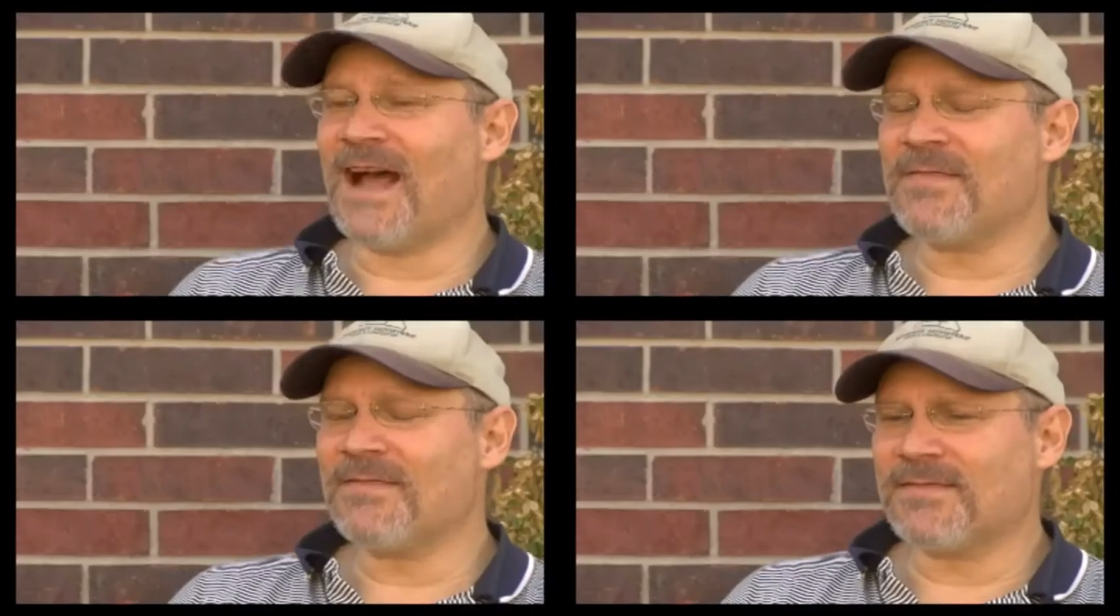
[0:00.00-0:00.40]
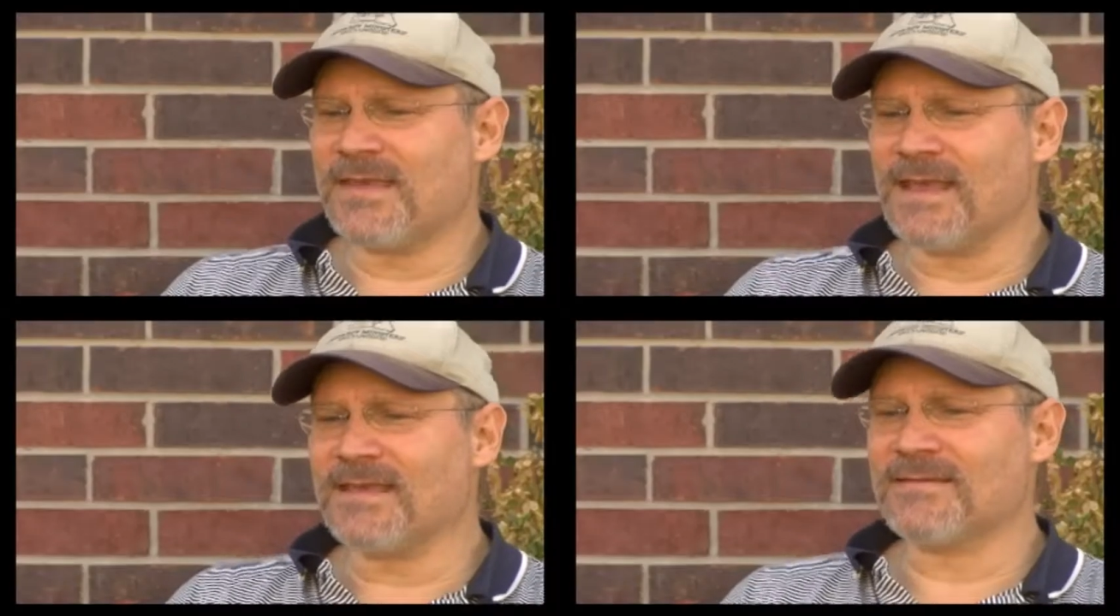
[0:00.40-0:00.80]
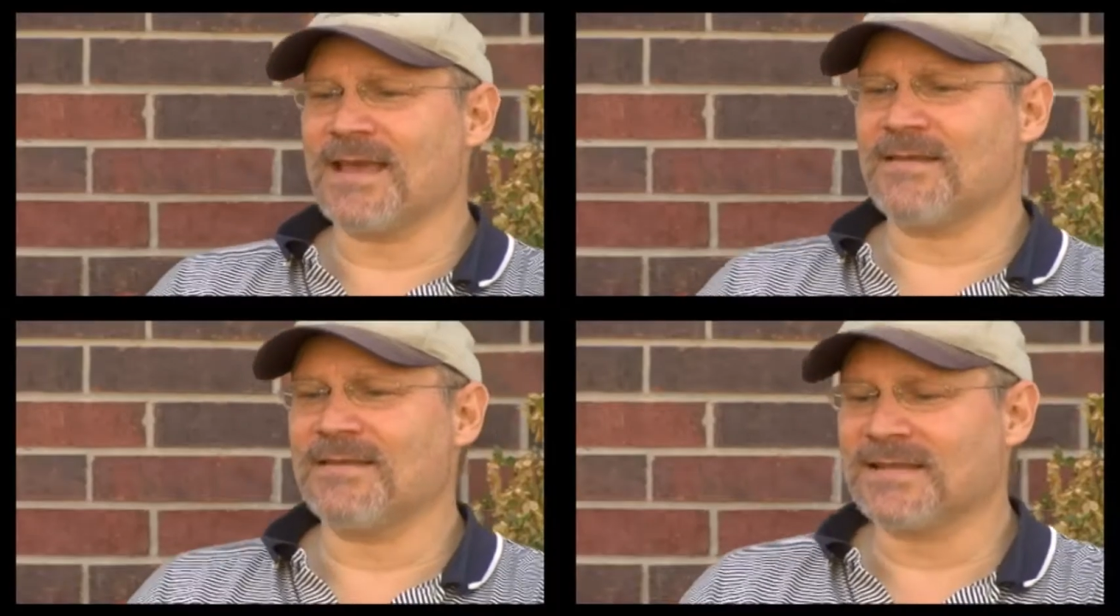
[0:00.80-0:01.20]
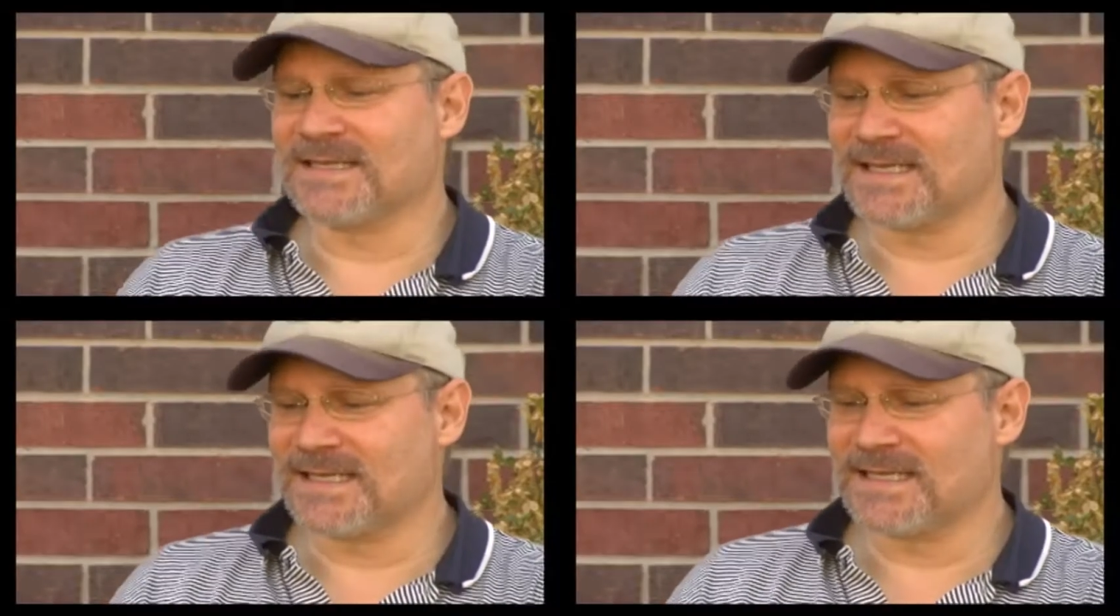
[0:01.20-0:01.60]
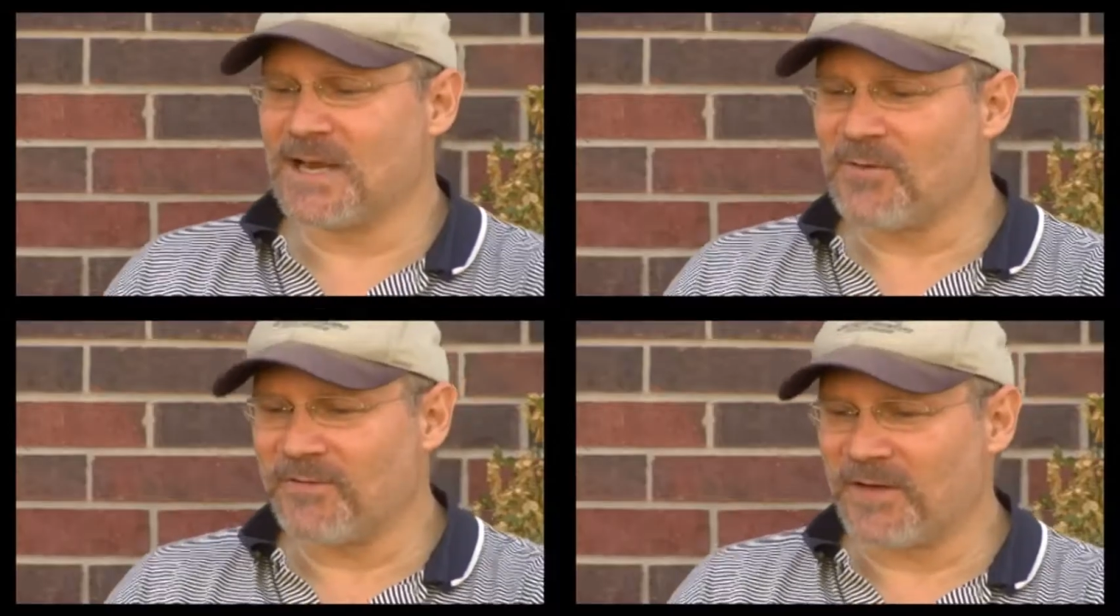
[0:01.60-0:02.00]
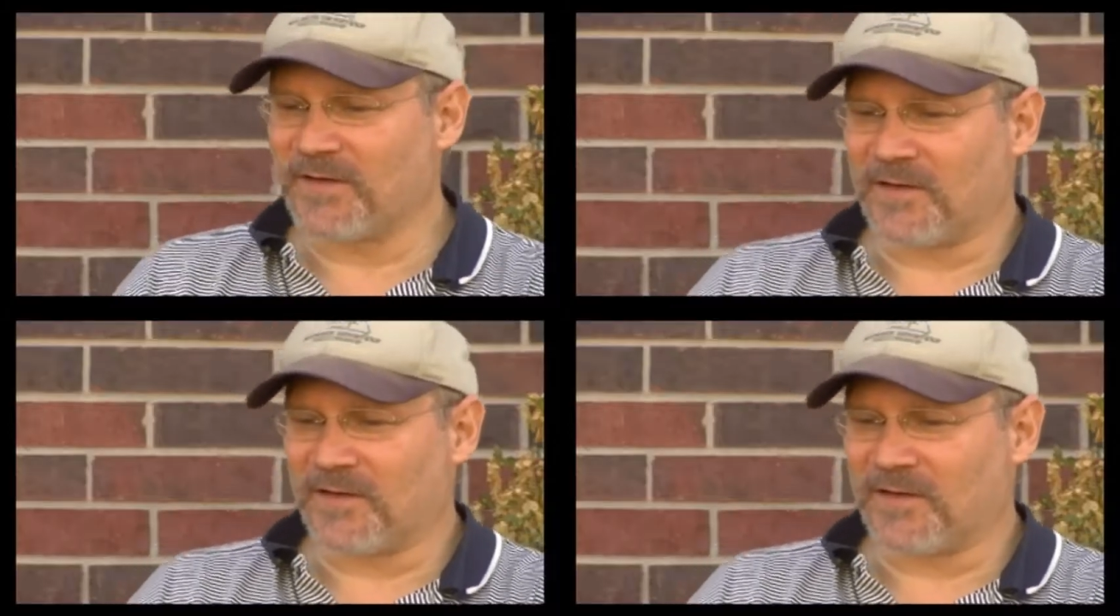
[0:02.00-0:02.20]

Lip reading: I think that the secret of its